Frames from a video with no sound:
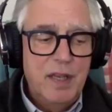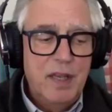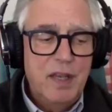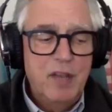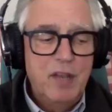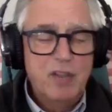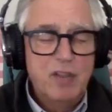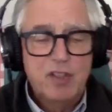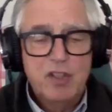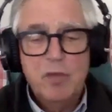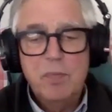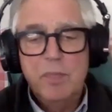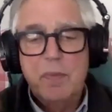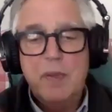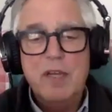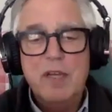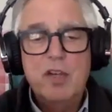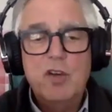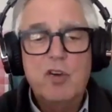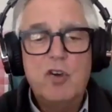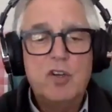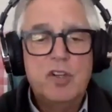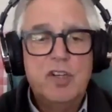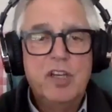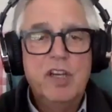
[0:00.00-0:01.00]
should be
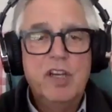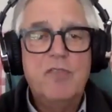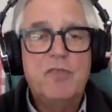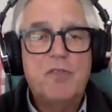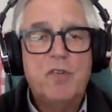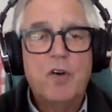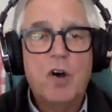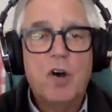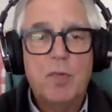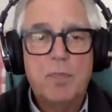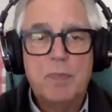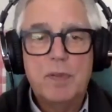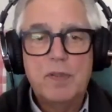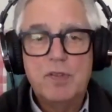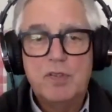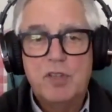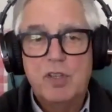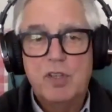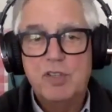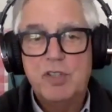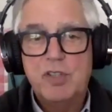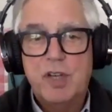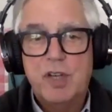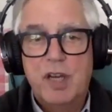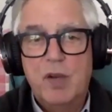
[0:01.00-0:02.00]
your default
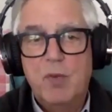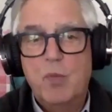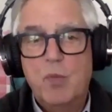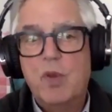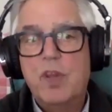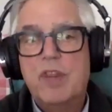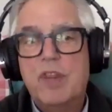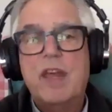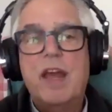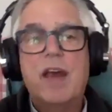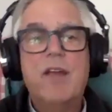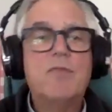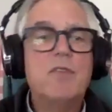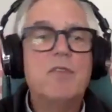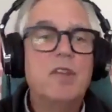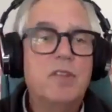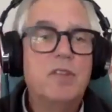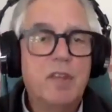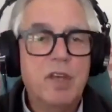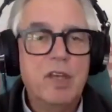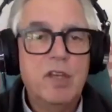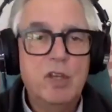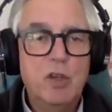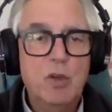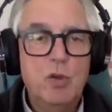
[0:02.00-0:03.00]
positioning with
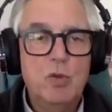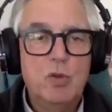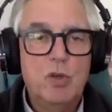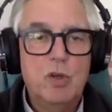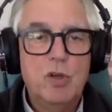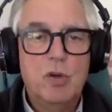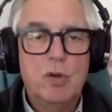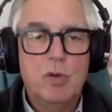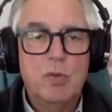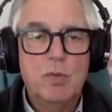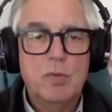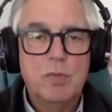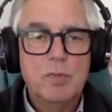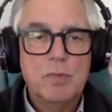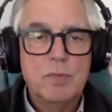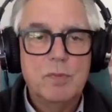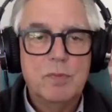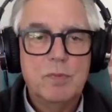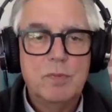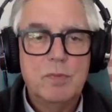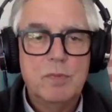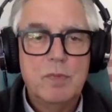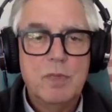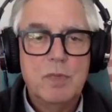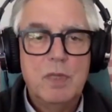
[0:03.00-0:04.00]
everything you do.
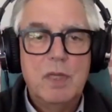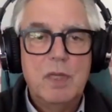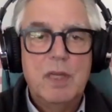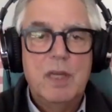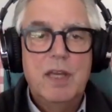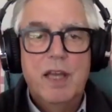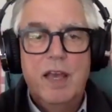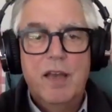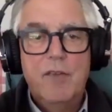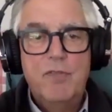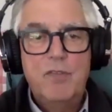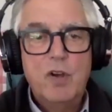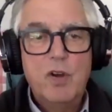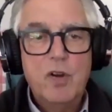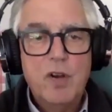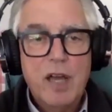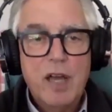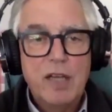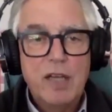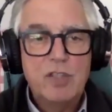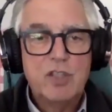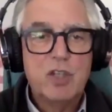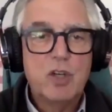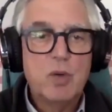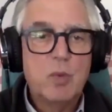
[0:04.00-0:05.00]
If you're
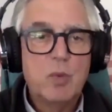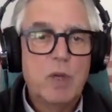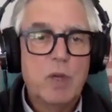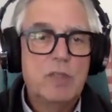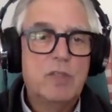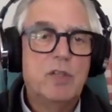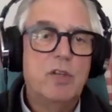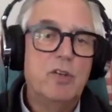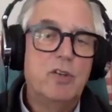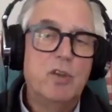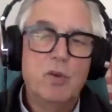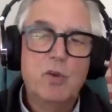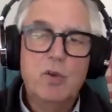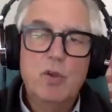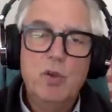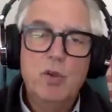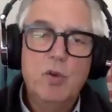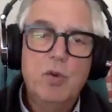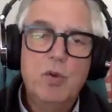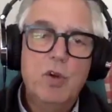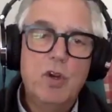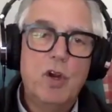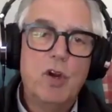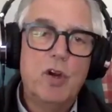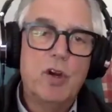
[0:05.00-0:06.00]
not sure what to do,
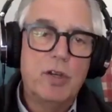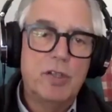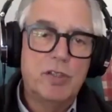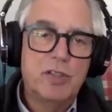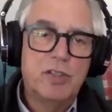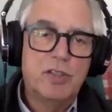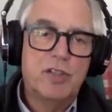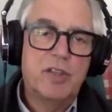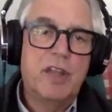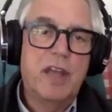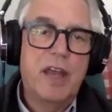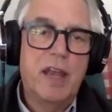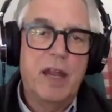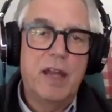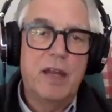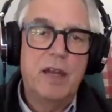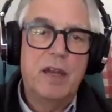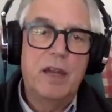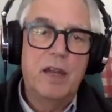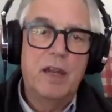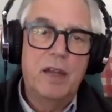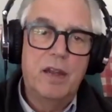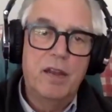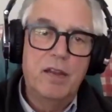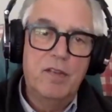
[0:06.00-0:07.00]
you nourish that
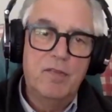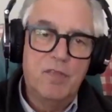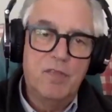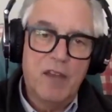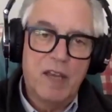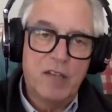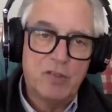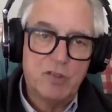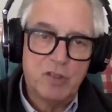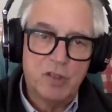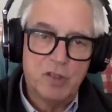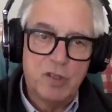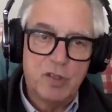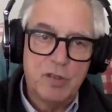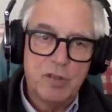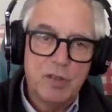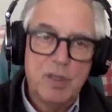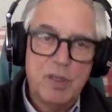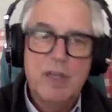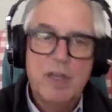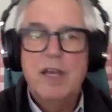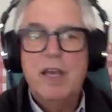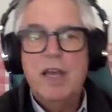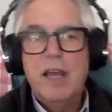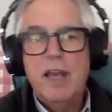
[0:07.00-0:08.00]
investor.
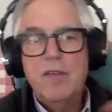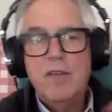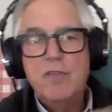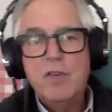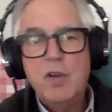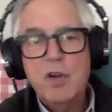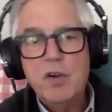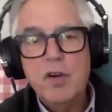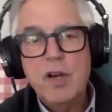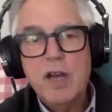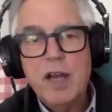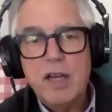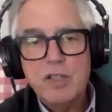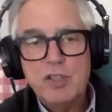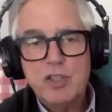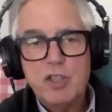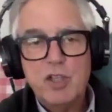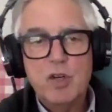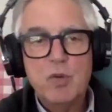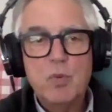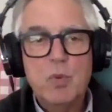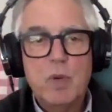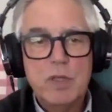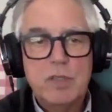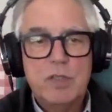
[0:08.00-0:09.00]
If you're not
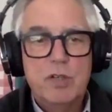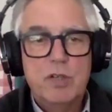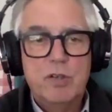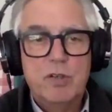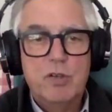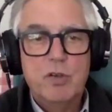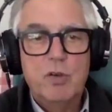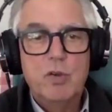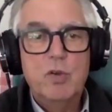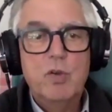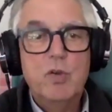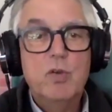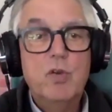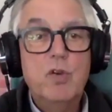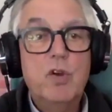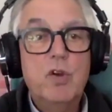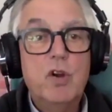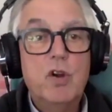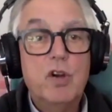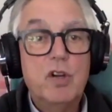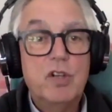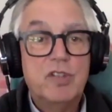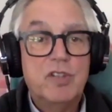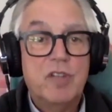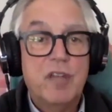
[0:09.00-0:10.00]
sure what to do, you
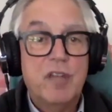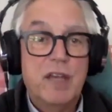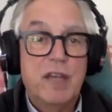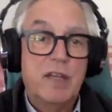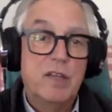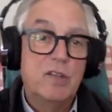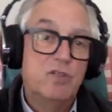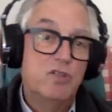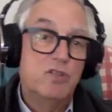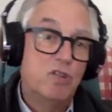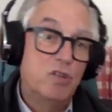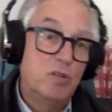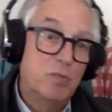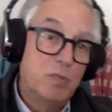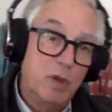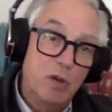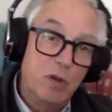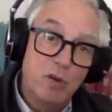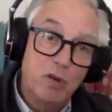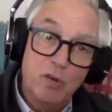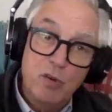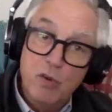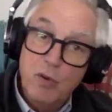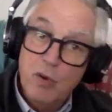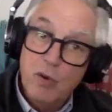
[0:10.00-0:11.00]
nourish that consumer,
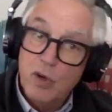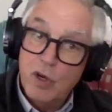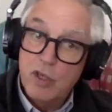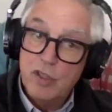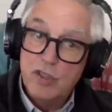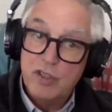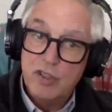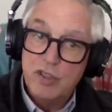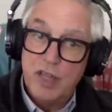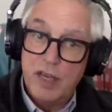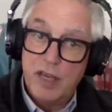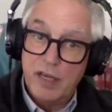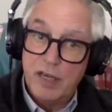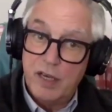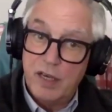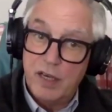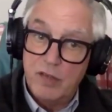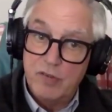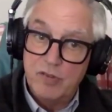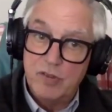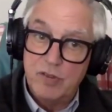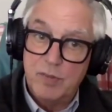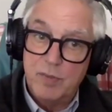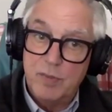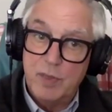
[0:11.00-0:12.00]
you nourish that
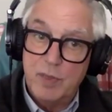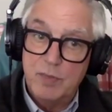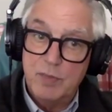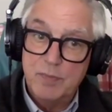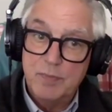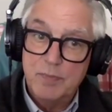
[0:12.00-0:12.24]
customer.